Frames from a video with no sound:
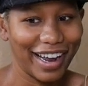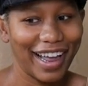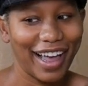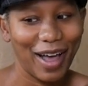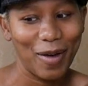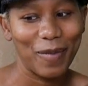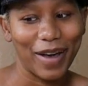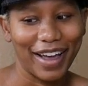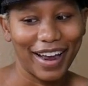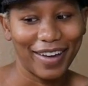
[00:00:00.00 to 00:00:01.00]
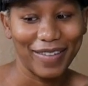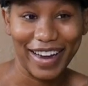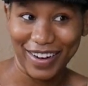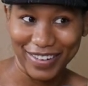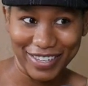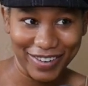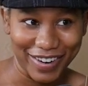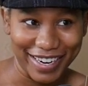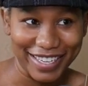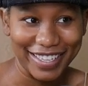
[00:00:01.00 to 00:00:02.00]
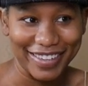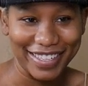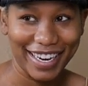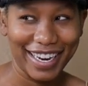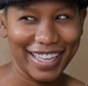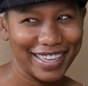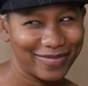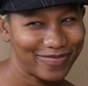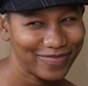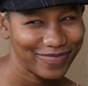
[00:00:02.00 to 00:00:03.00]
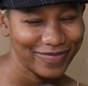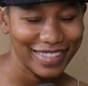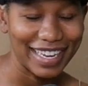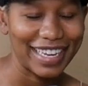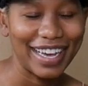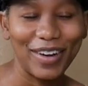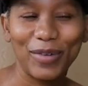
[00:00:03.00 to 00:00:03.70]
Mm-hmm but my hair was short. So I was like, mm, they You were